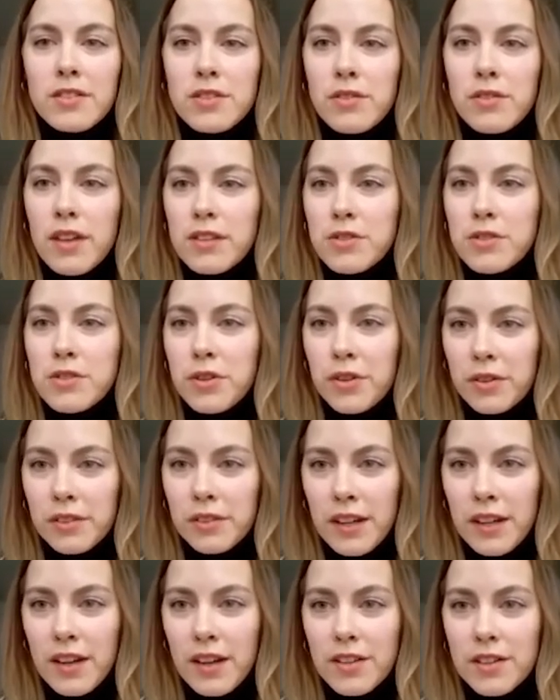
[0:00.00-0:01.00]
So that's
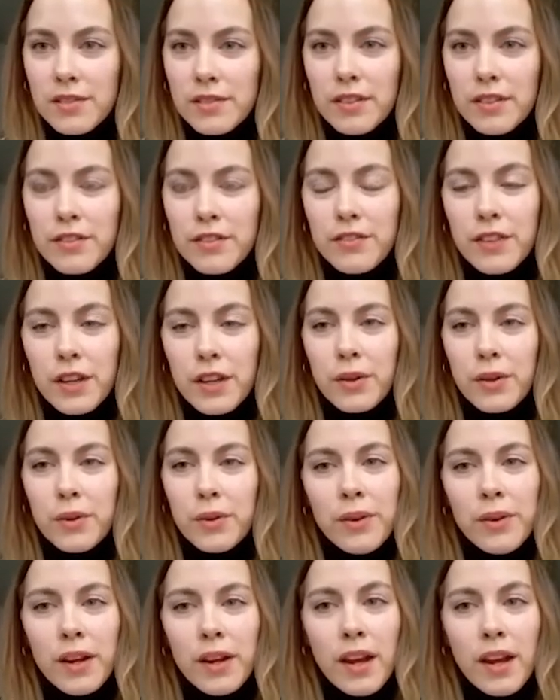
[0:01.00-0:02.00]
currently under
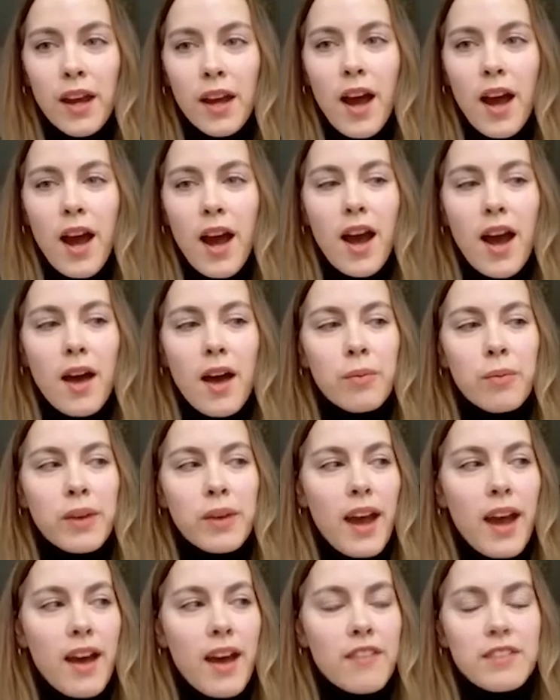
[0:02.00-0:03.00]
review. We
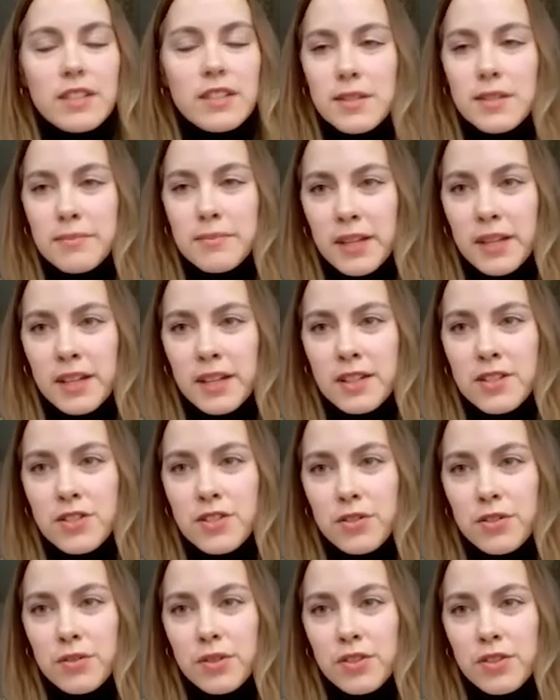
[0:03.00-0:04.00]
have it submitted
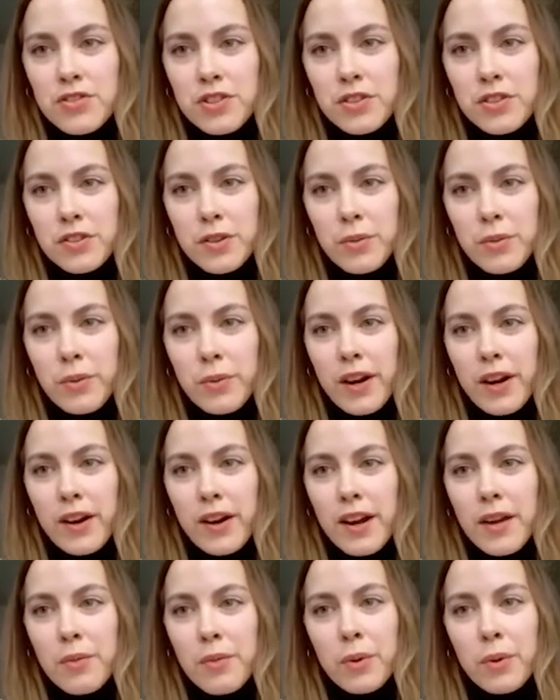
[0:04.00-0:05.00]
to a journal where
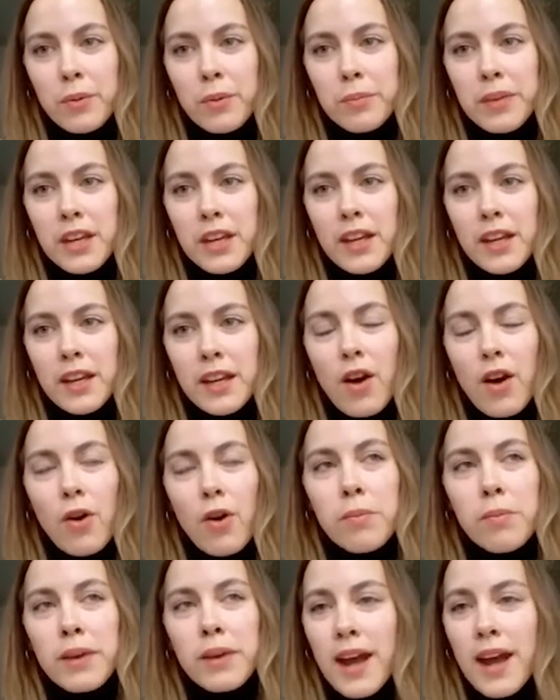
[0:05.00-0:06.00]
it will be
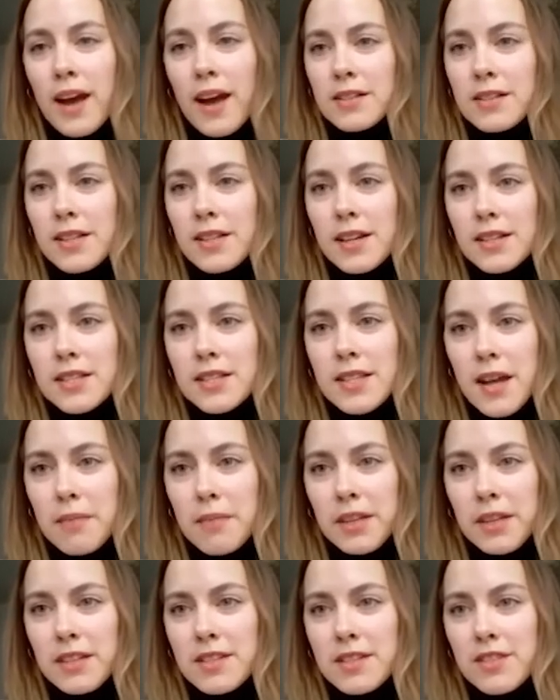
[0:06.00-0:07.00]
open access. That
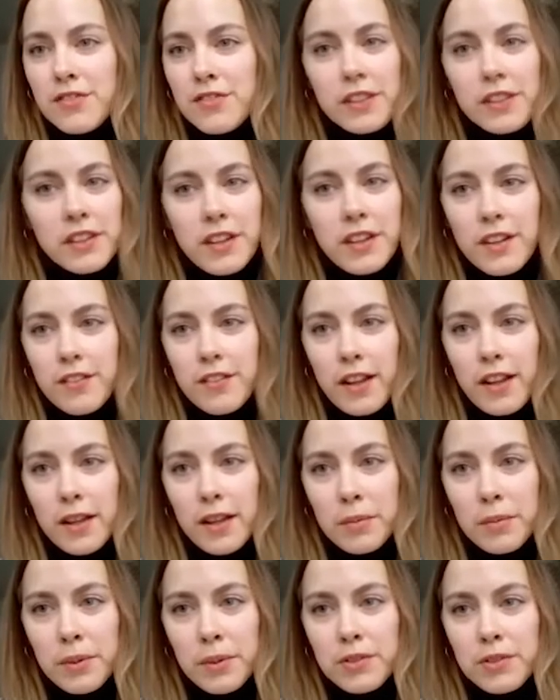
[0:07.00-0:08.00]
means freely
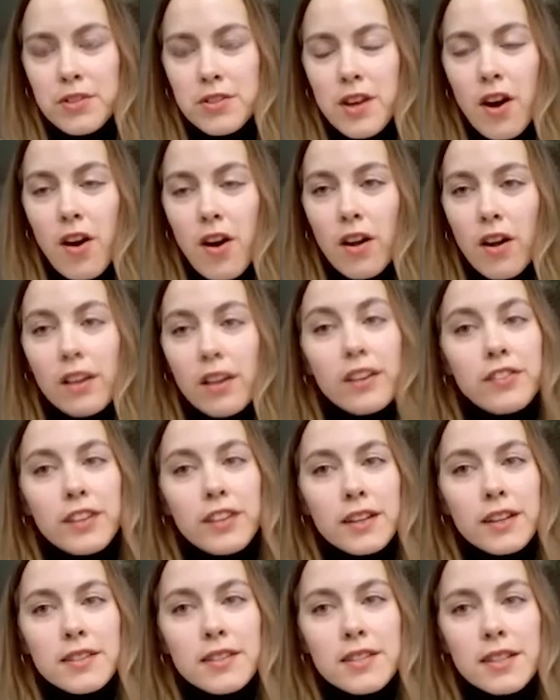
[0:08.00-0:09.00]
available to all if
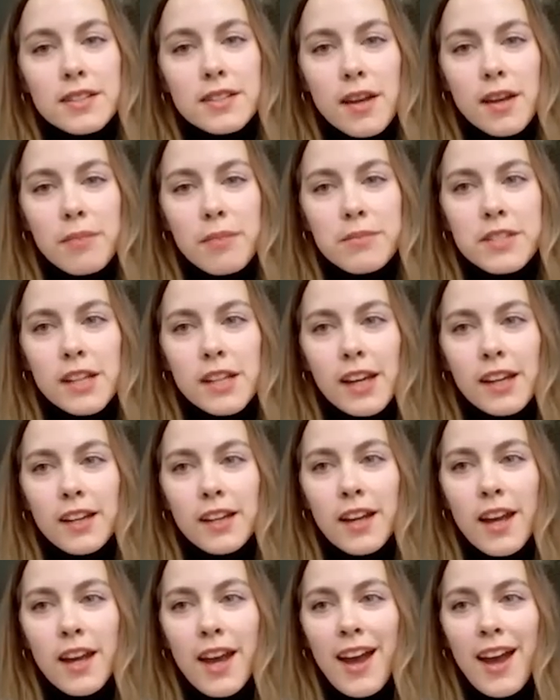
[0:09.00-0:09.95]
it gets accepted.